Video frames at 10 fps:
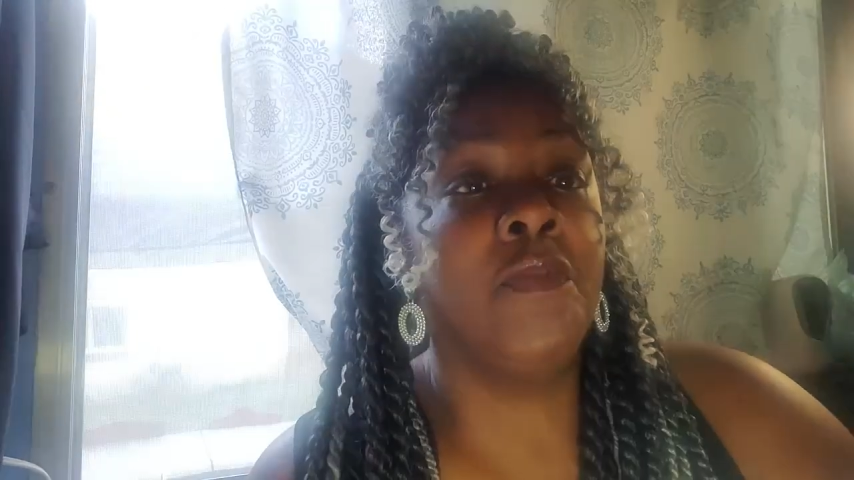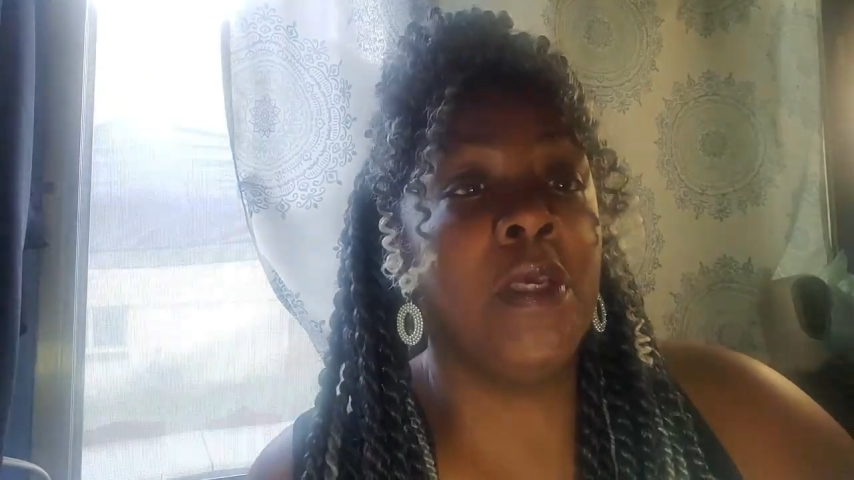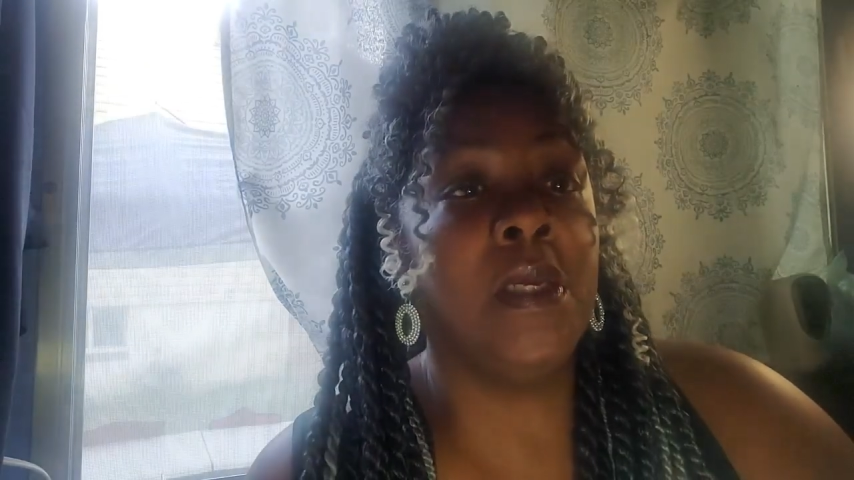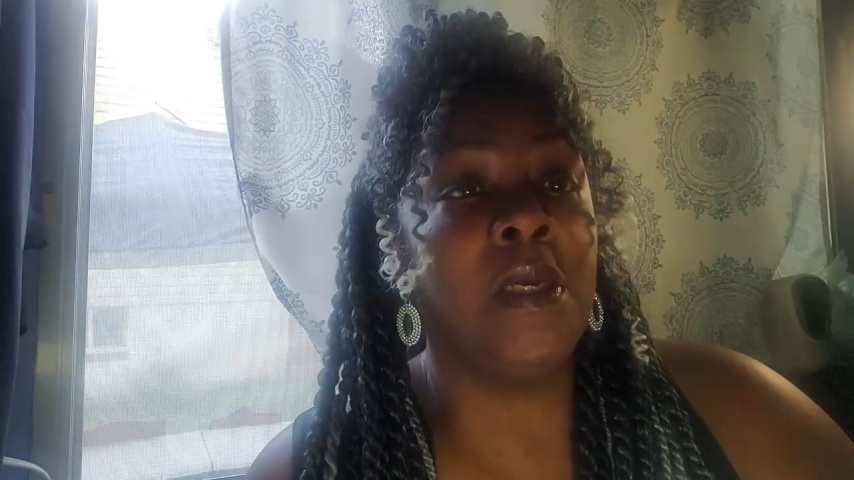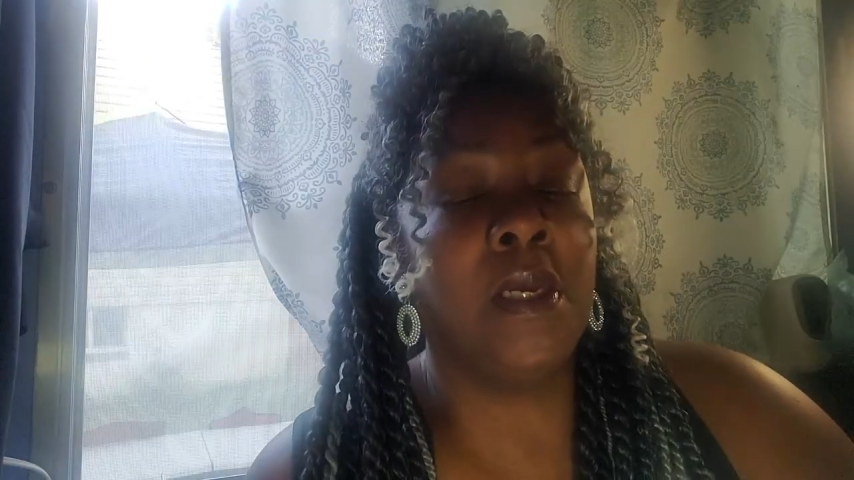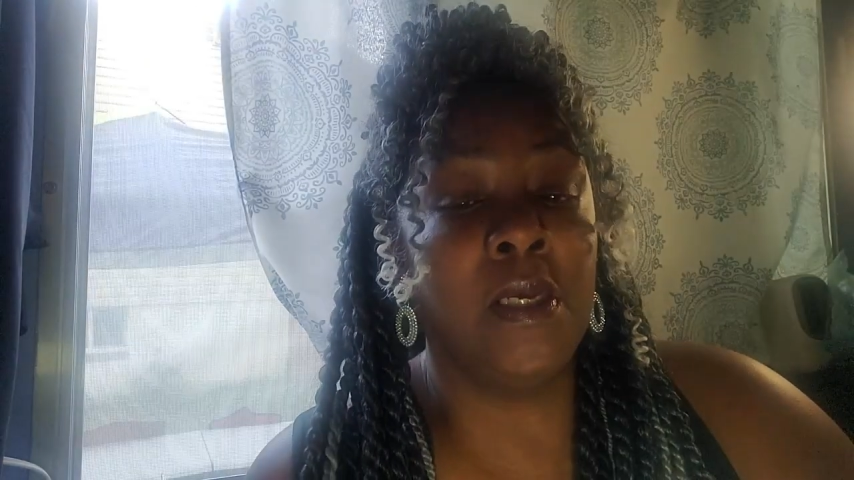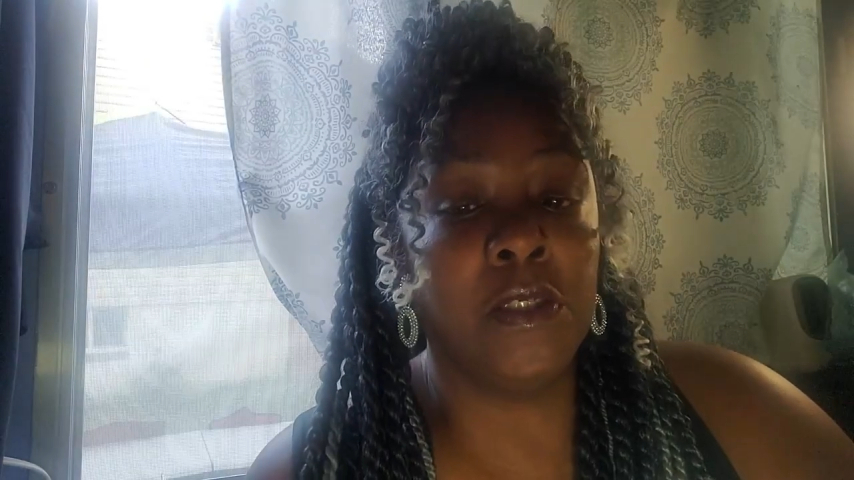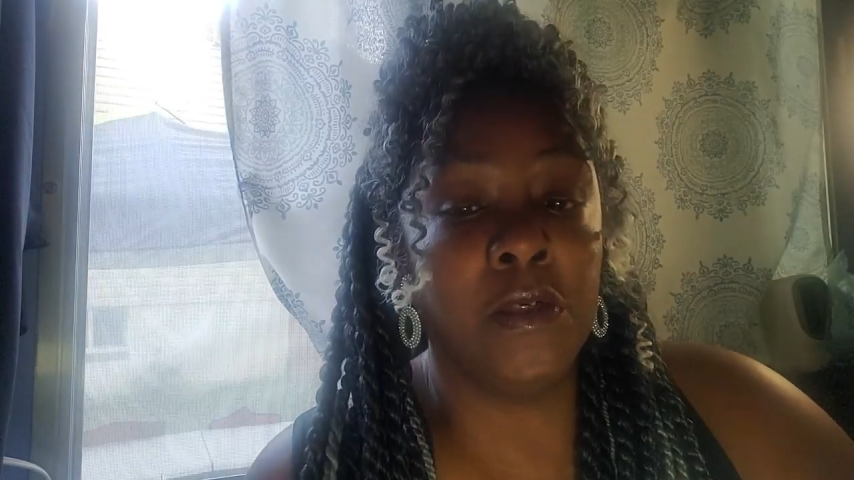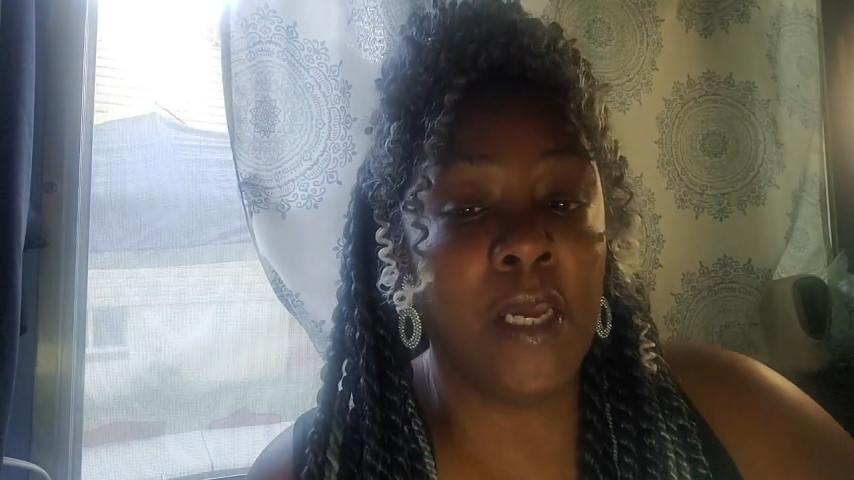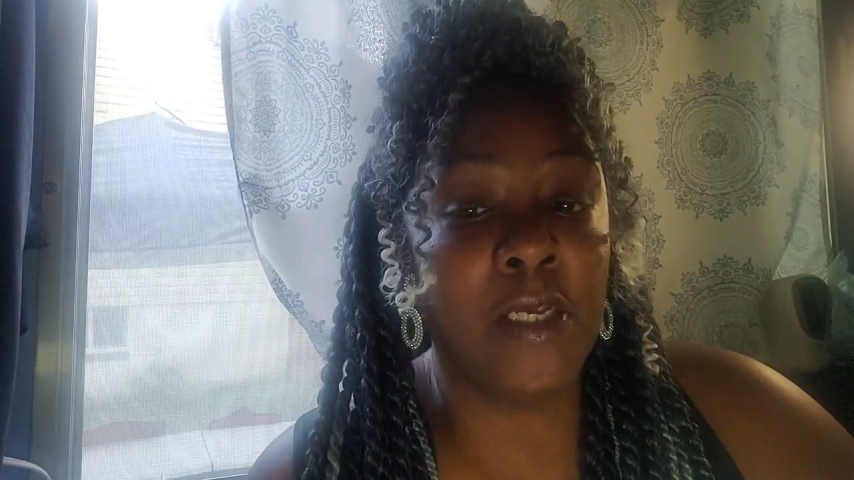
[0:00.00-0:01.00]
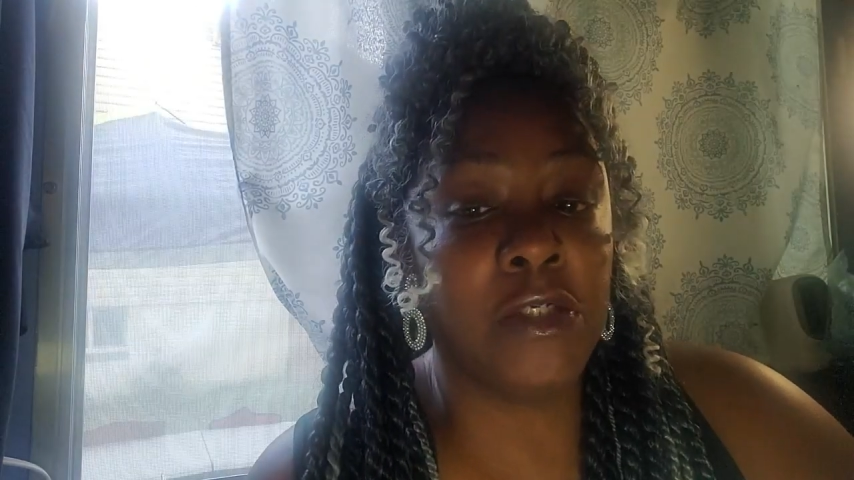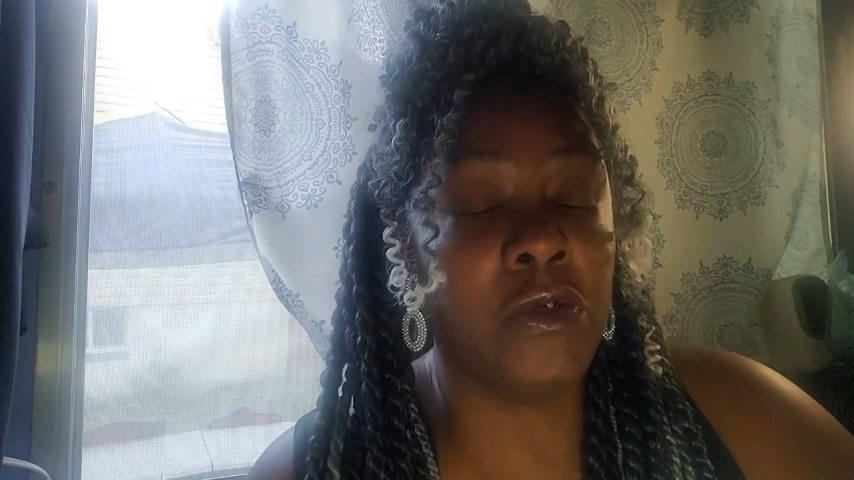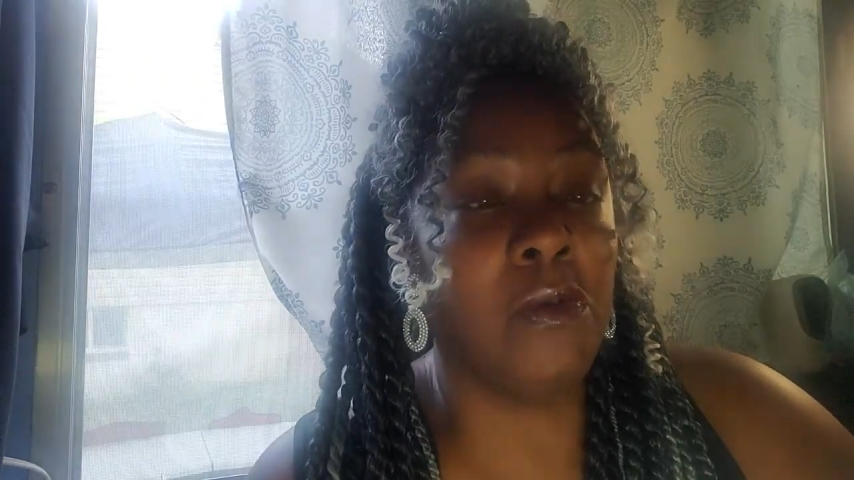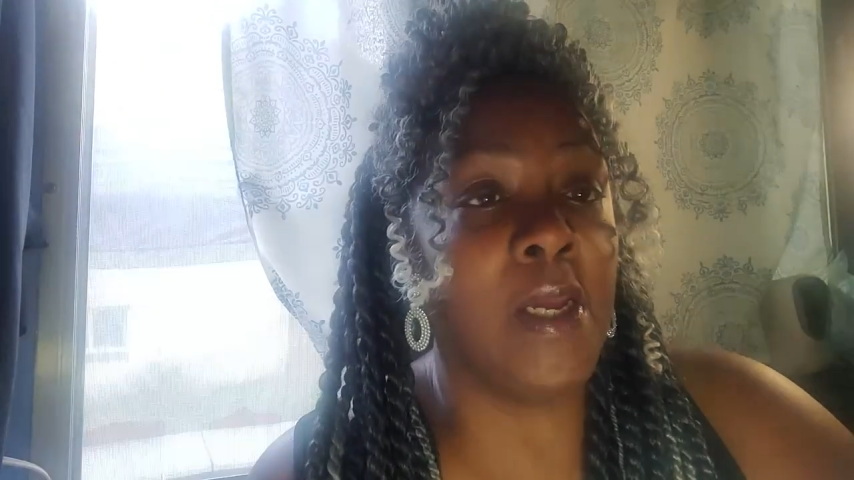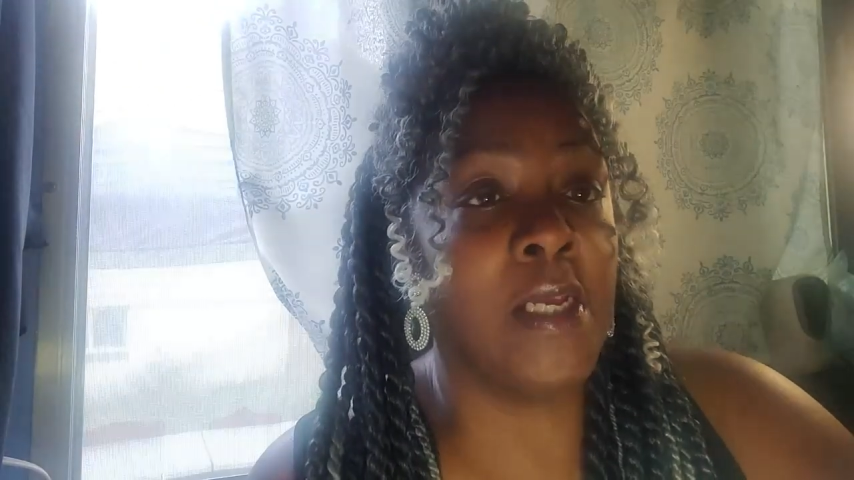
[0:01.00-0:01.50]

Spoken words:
the international